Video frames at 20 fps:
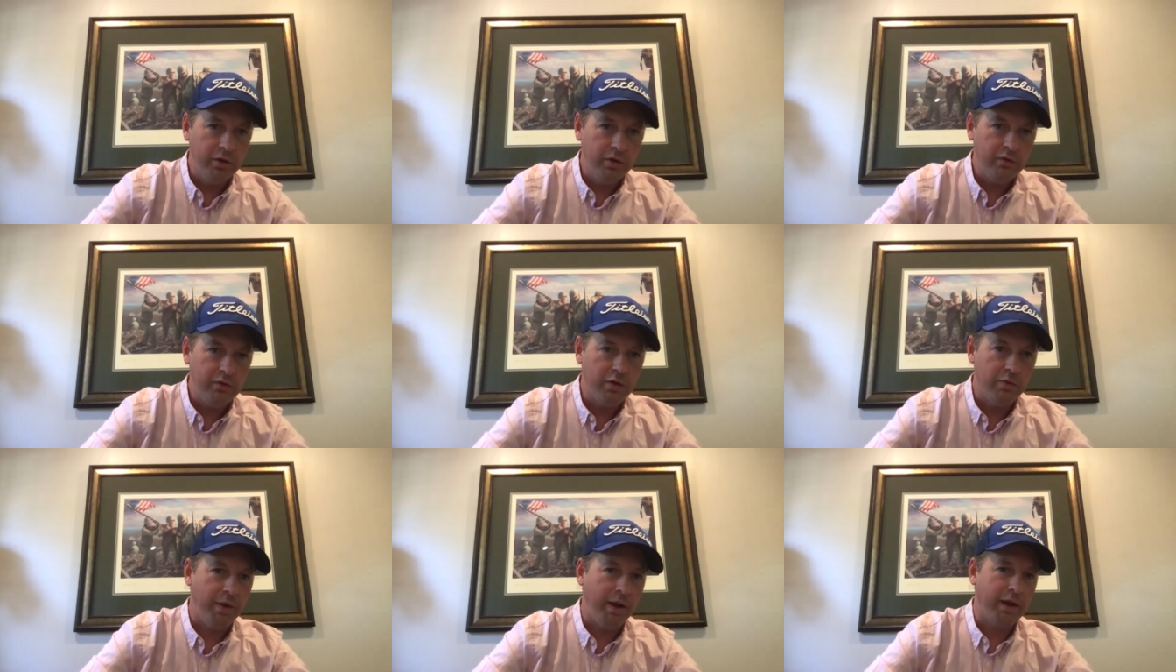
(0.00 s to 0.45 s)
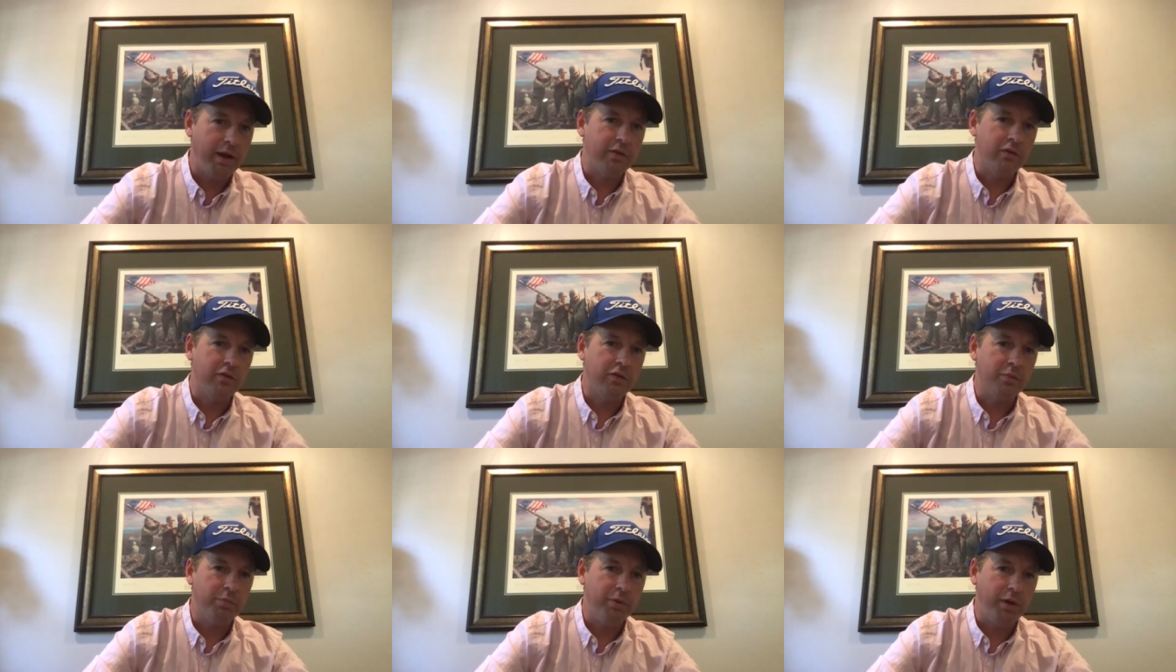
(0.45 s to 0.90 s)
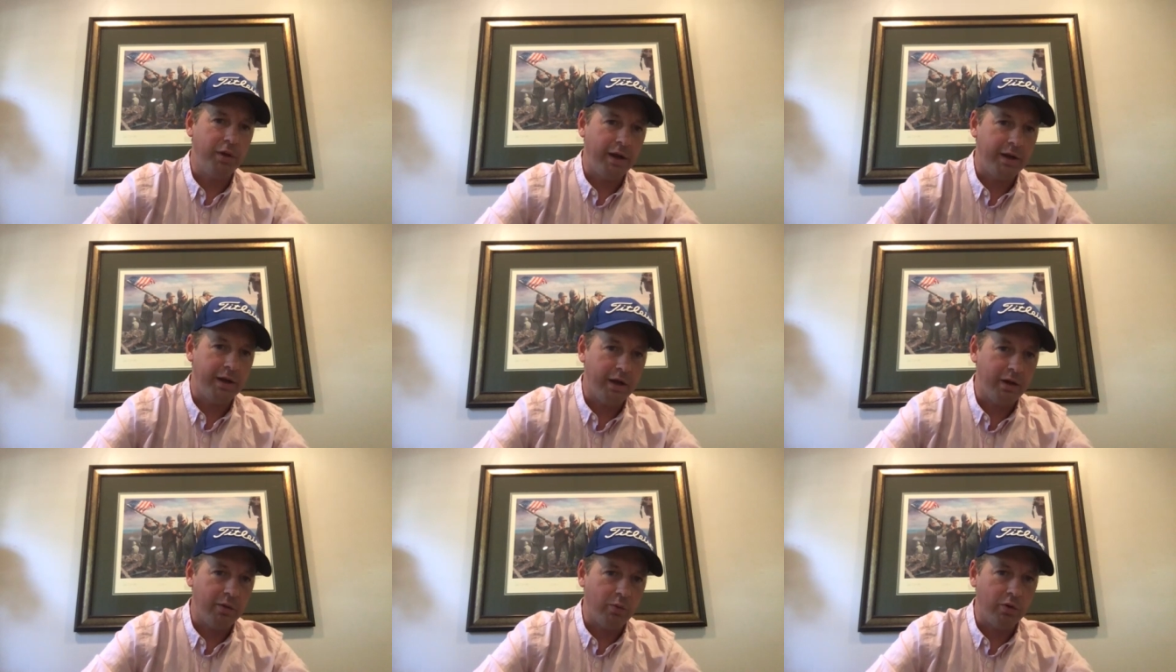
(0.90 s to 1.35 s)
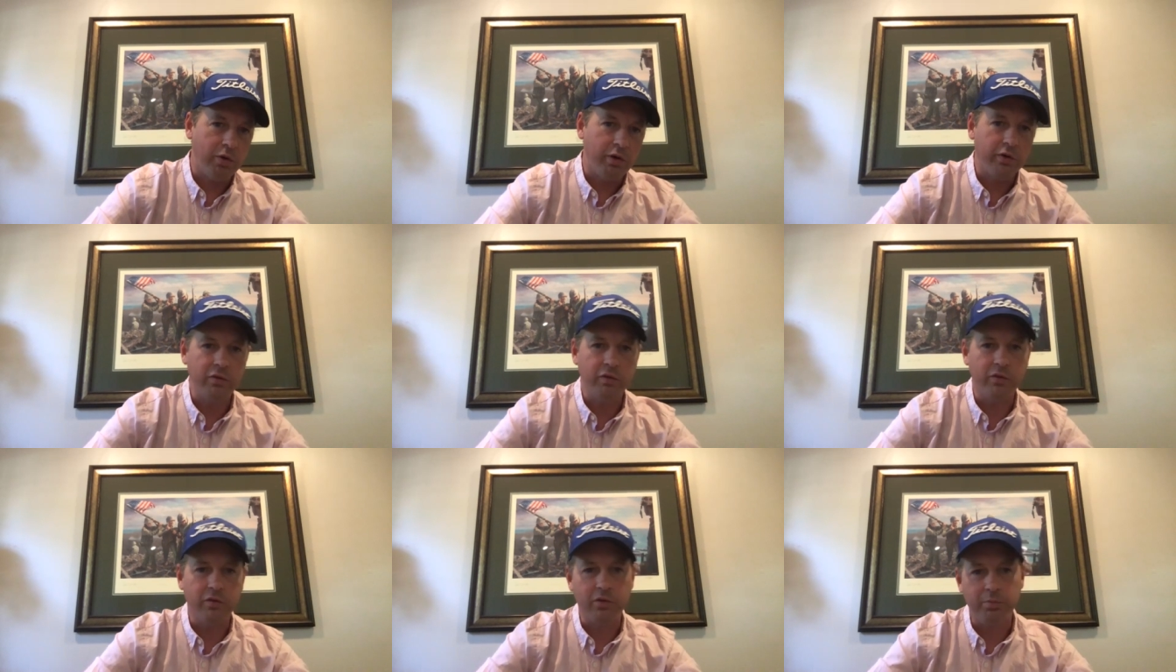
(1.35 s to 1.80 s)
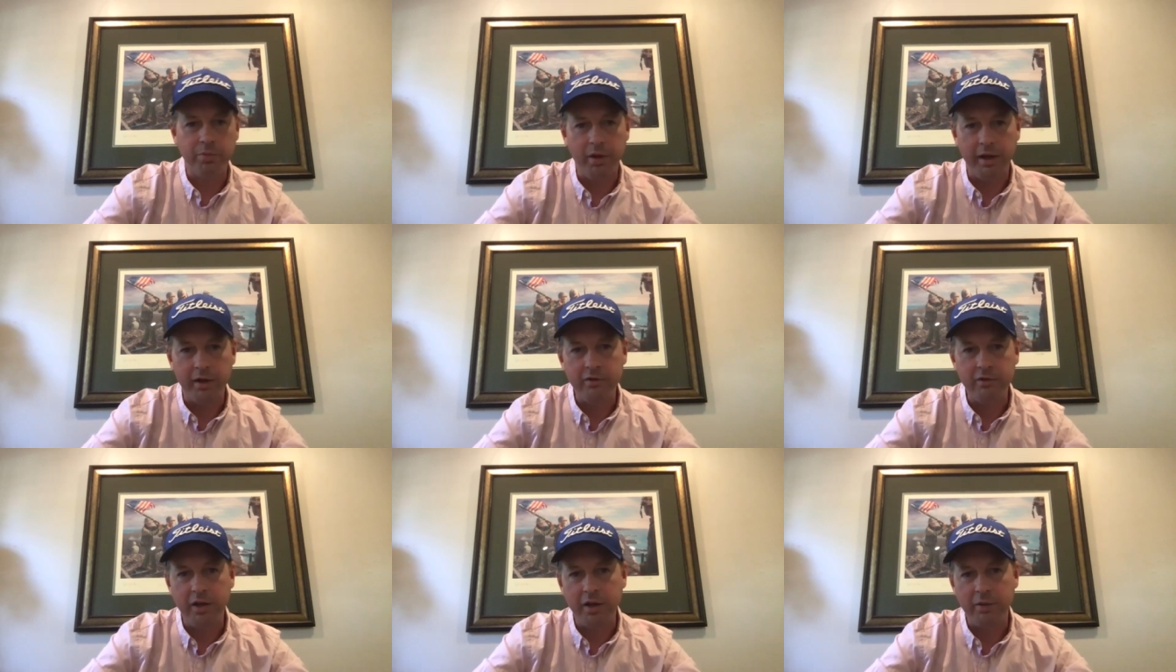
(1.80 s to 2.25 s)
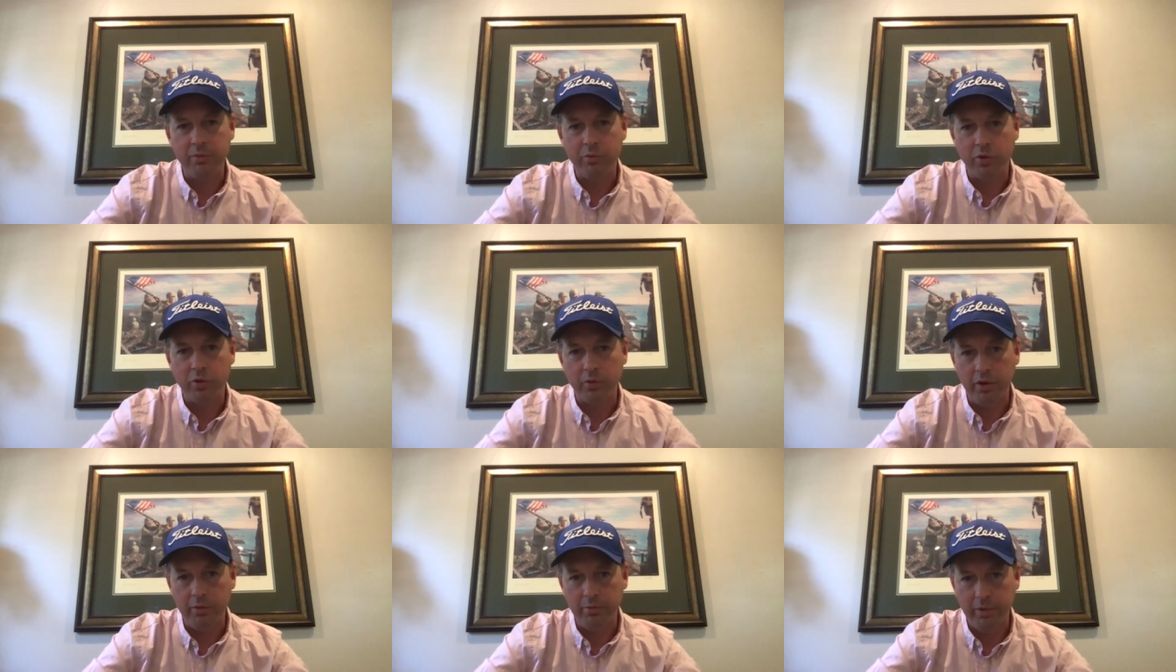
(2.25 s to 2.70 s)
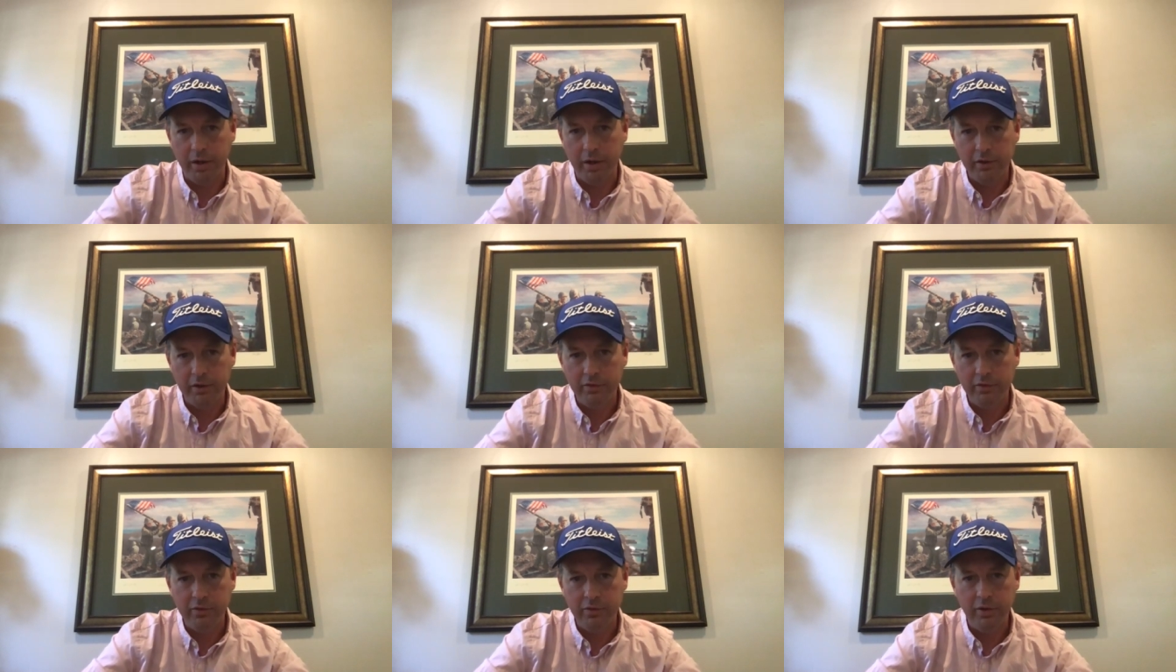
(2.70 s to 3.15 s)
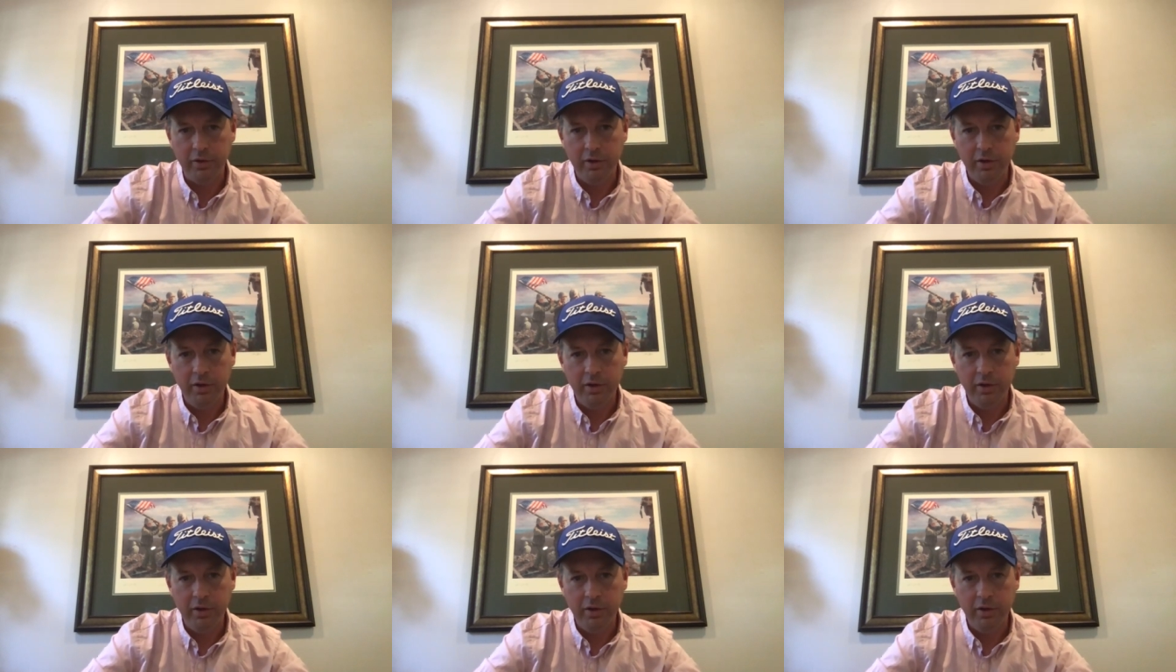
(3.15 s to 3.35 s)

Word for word: to make the supply networks and supply chain more robust.